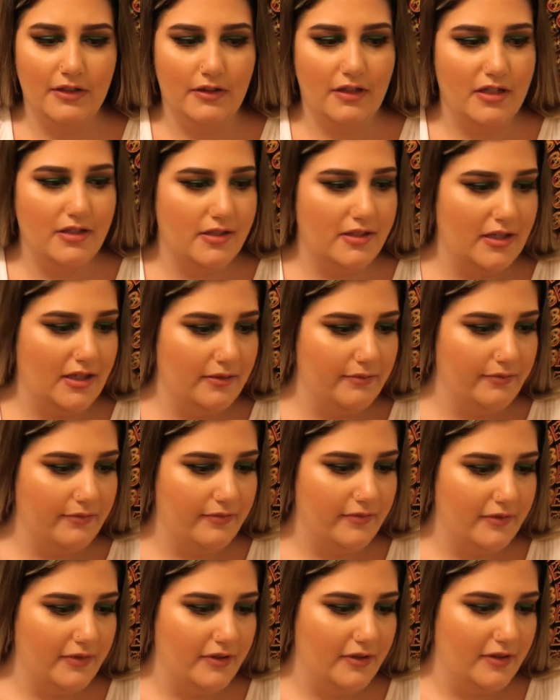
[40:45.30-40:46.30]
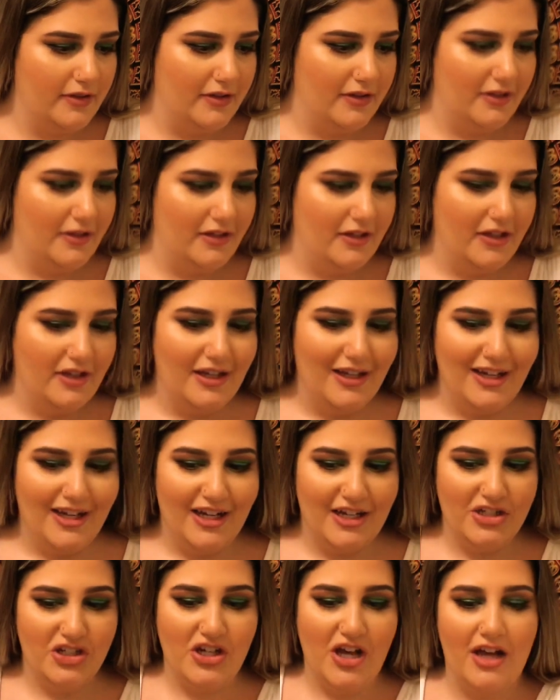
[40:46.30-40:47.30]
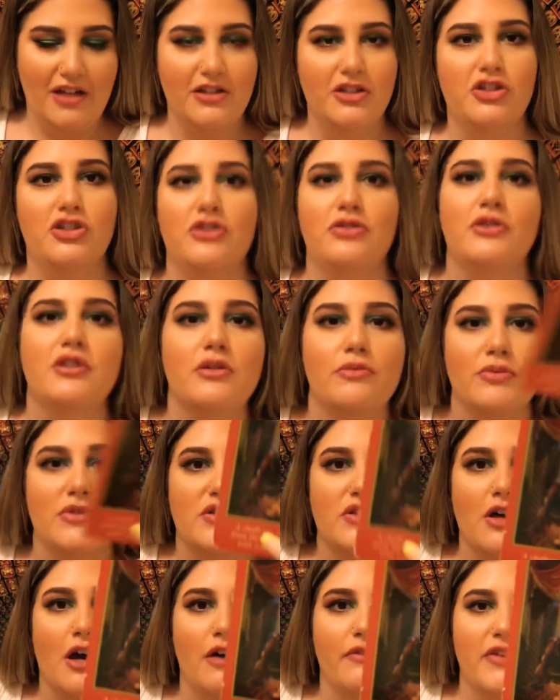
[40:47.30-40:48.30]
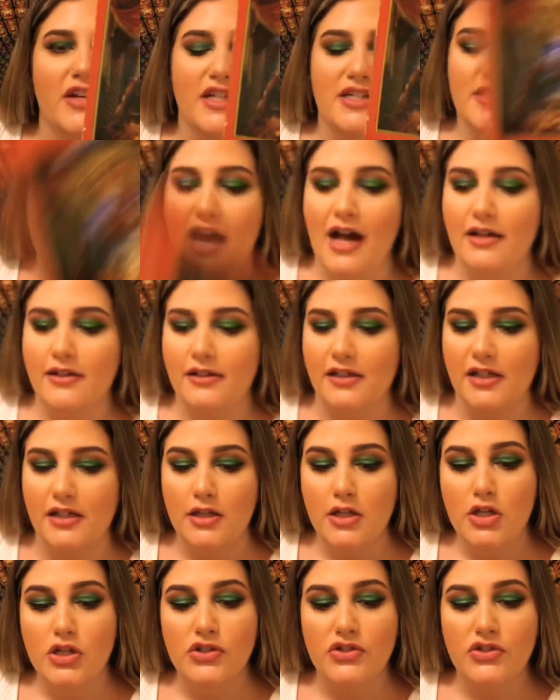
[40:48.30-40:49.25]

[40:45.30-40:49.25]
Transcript: Let's see. A challenge you could resolve. Exactly.